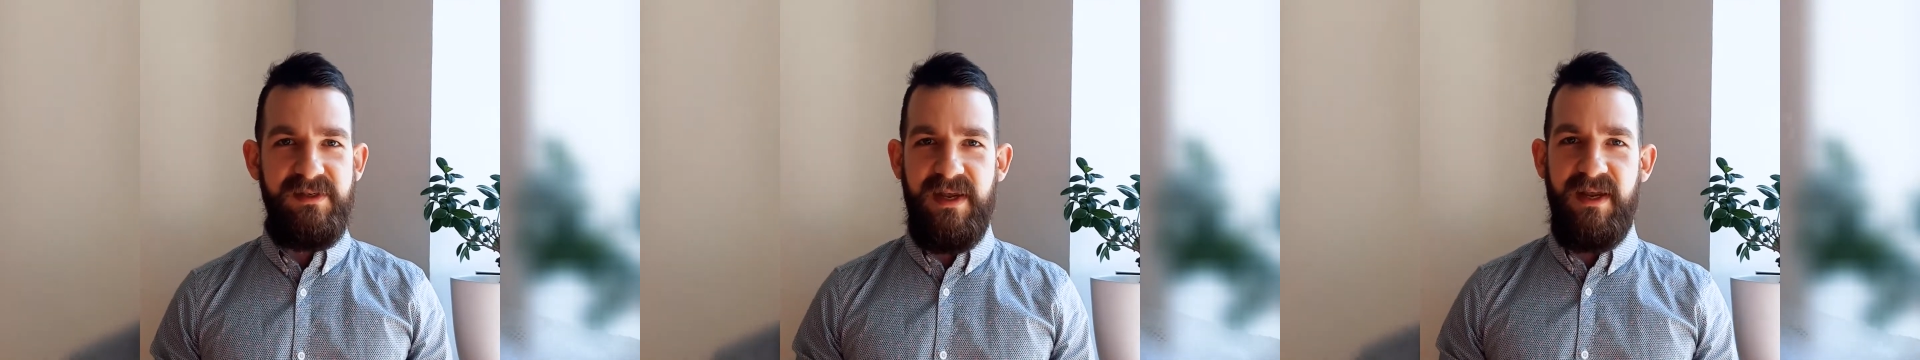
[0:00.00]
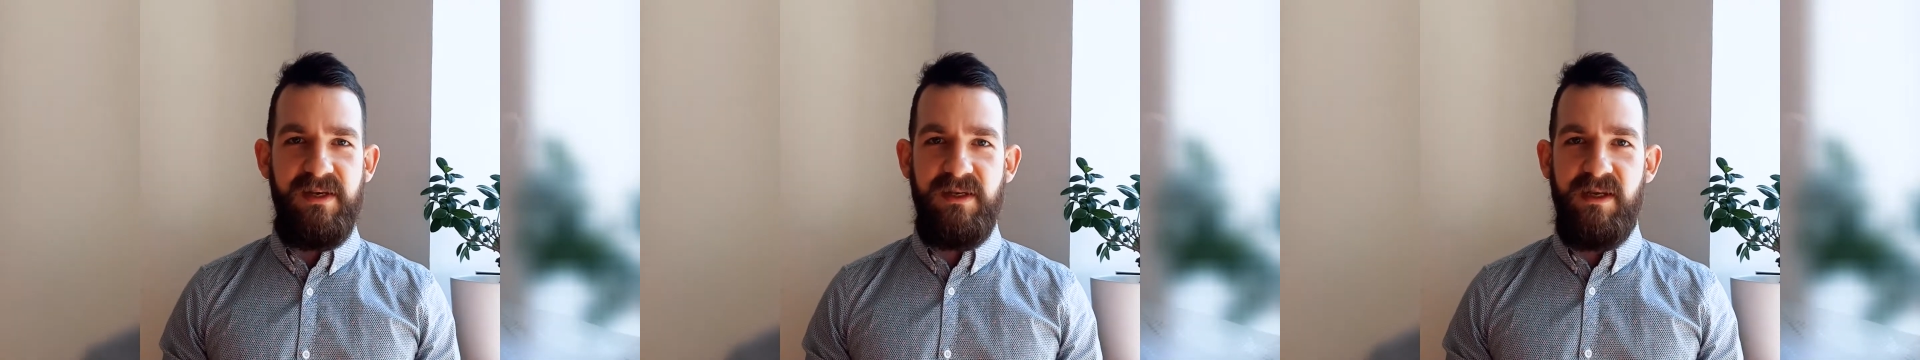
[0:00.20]

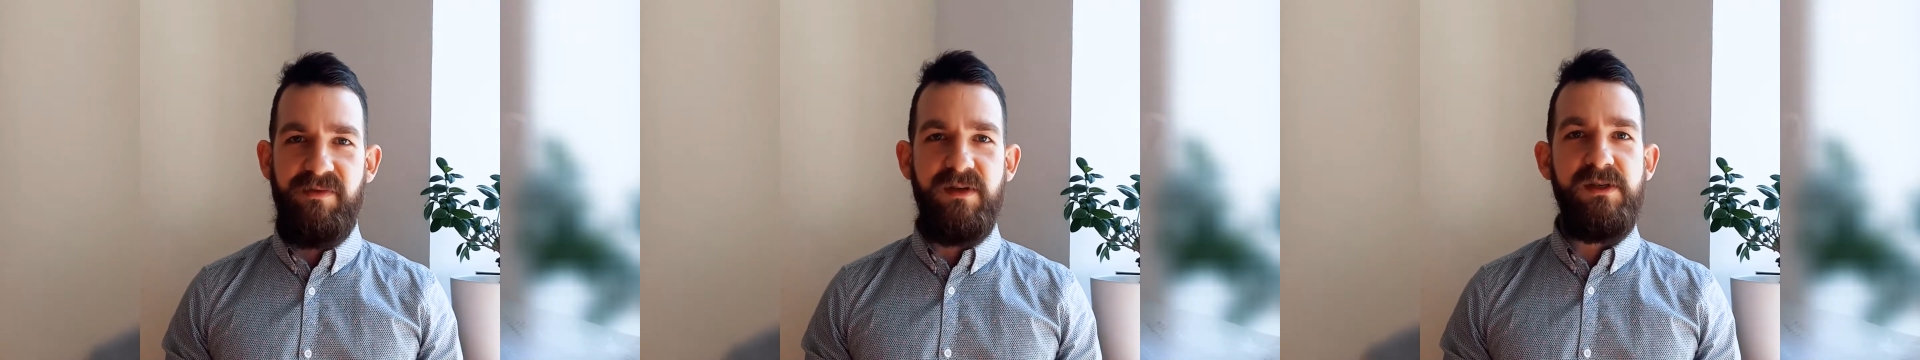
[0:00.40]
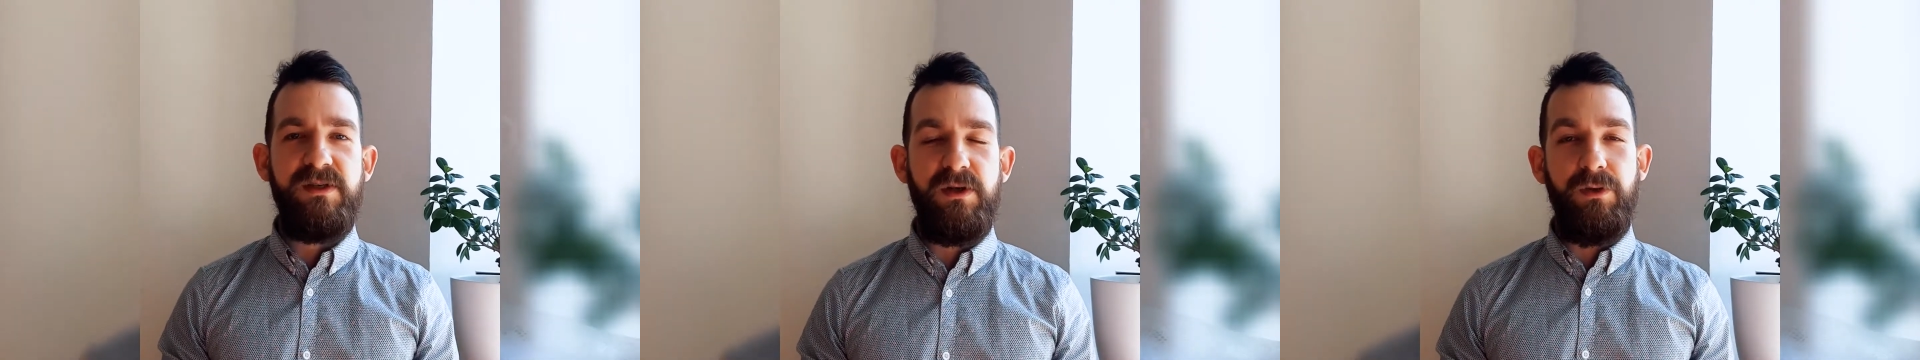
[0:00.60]
and
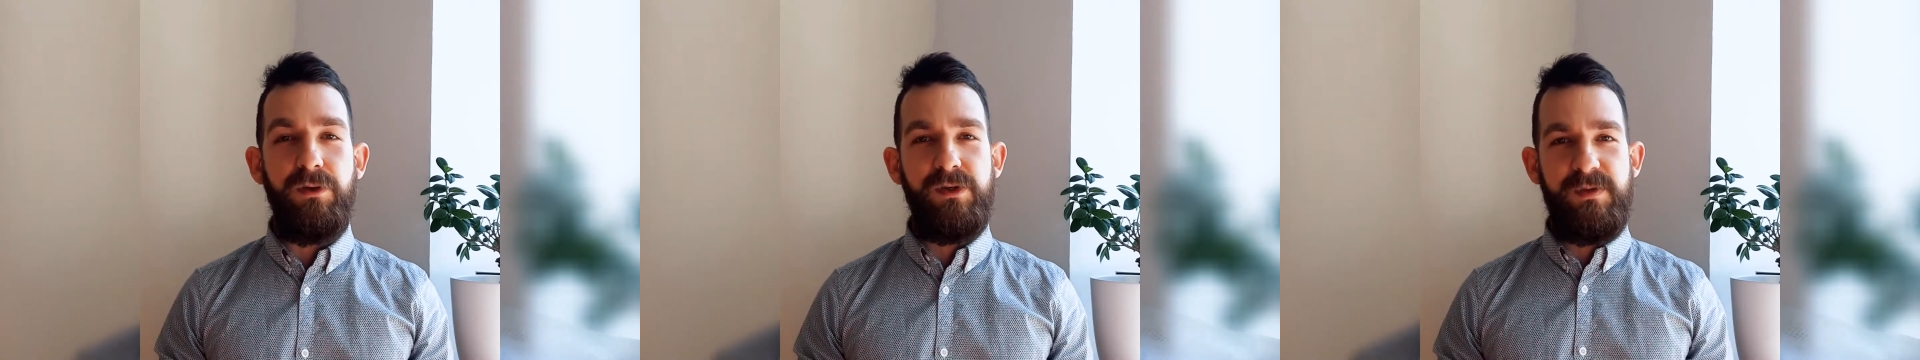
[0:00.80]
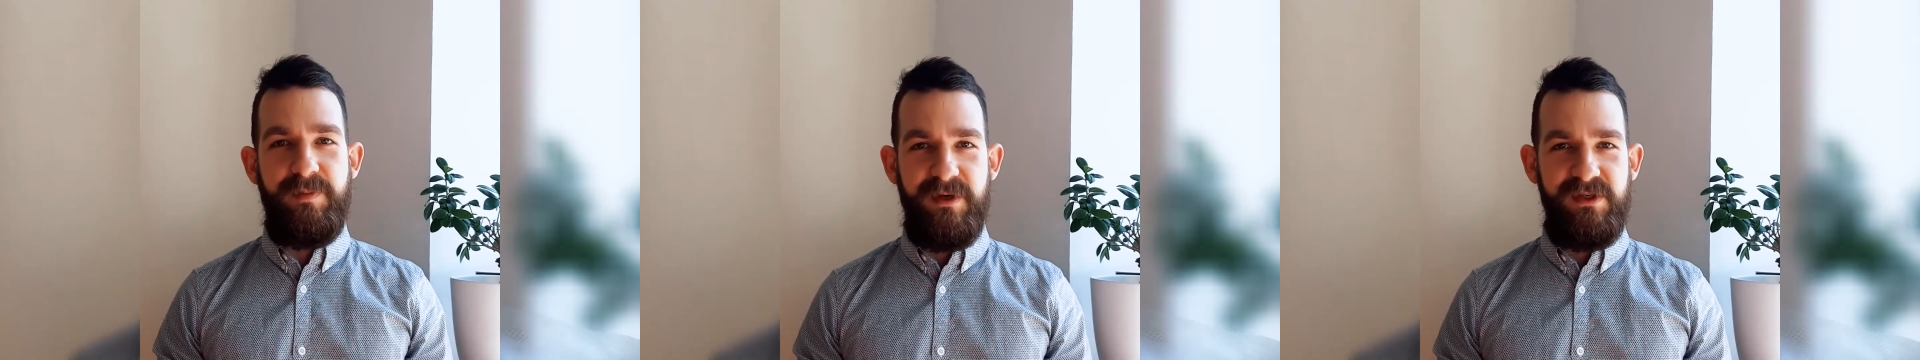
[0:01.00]
even solo
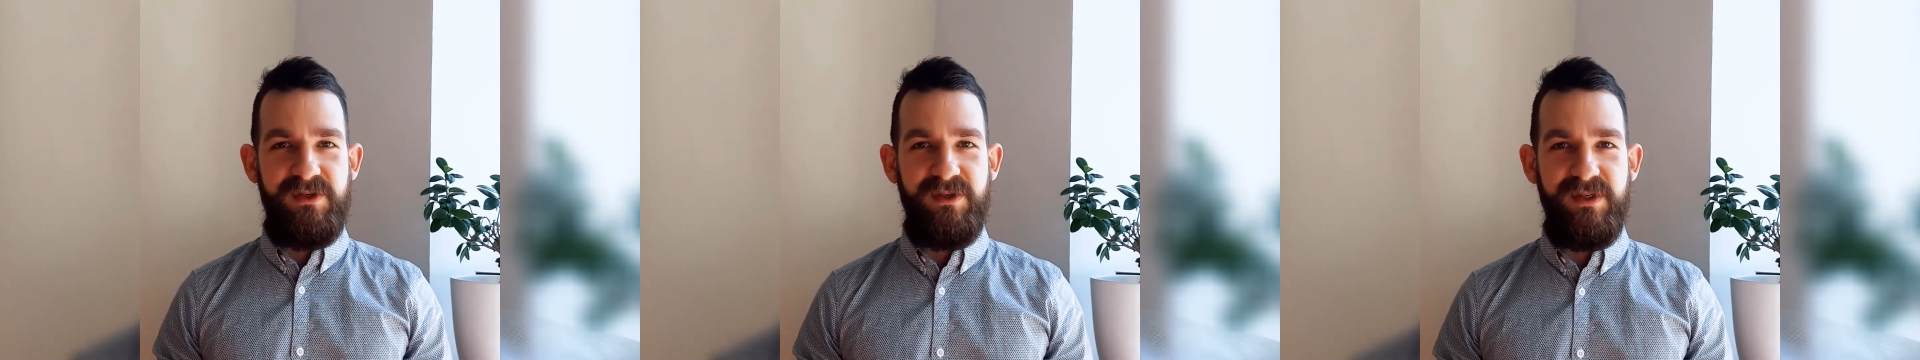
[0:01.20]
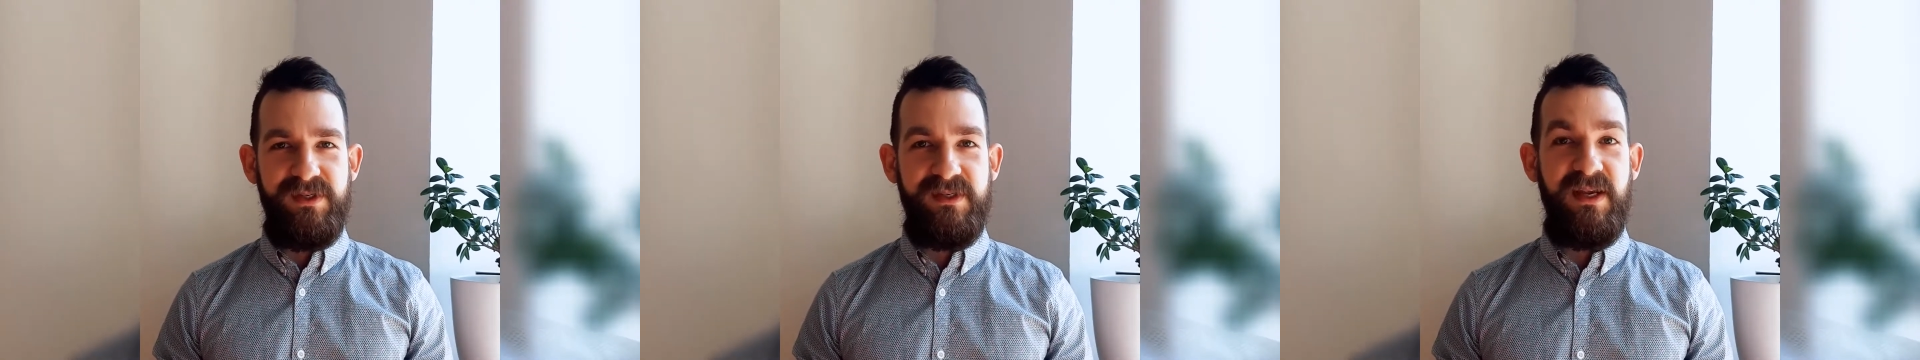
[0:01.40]

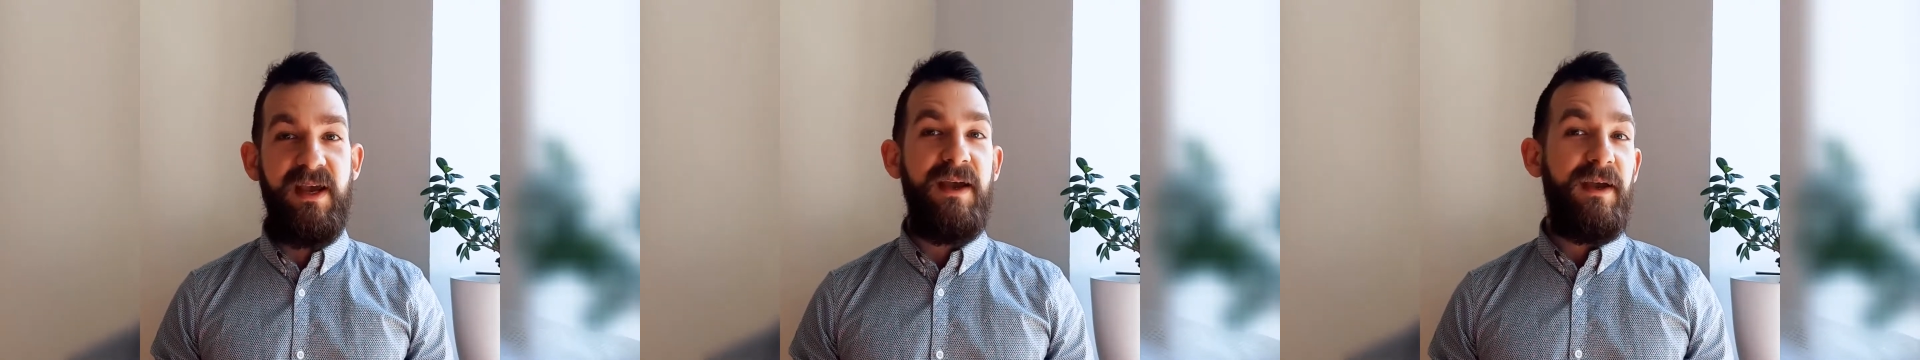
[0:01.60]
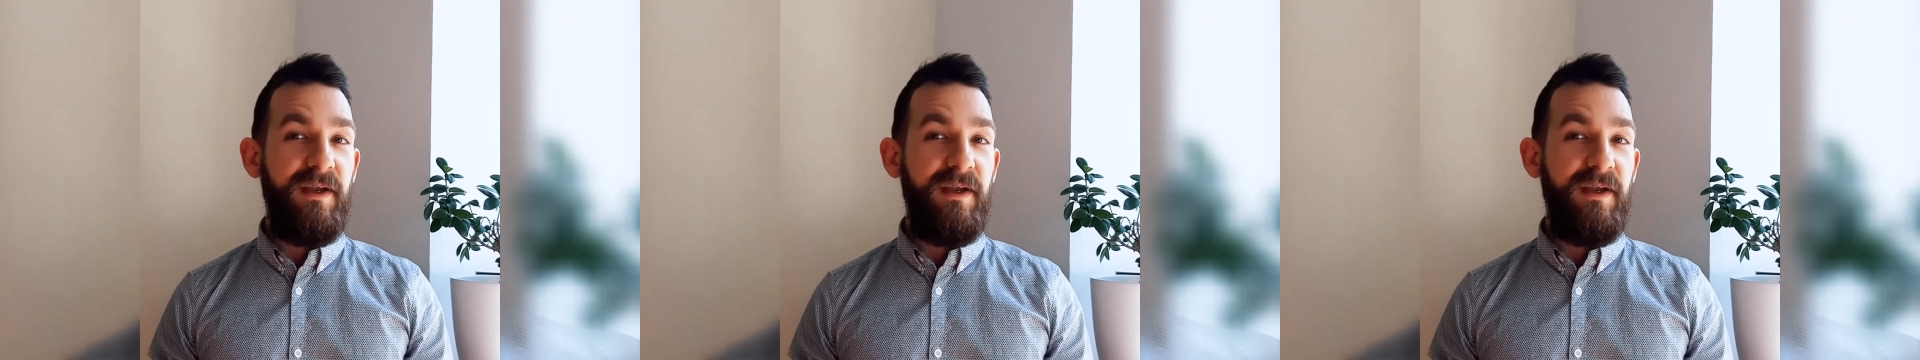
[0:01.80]
specialists